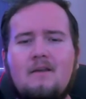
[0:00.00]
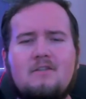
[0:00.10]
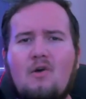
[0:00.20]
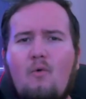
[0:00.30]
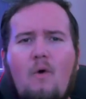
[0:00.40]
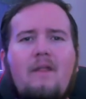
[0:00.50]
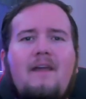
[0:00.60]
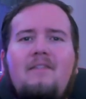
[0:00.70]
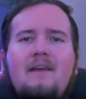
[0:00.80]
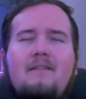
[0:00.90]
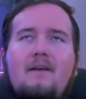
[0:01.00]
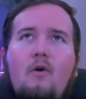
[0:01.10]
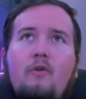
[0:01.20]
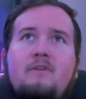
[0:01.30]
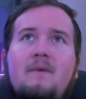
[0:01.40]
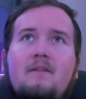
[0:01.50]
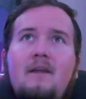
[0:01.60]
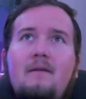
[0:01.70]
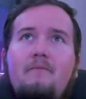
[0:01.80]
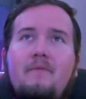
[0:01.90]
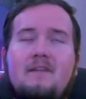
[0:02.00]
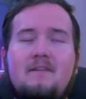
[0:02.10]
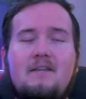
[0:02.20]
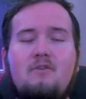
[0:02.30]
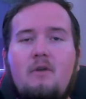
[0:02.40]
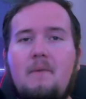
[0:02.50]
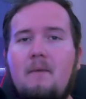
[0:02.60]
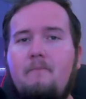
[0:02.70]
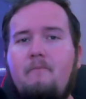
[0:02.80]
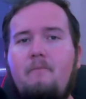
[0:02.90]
So while I think that ultimately this is going to be a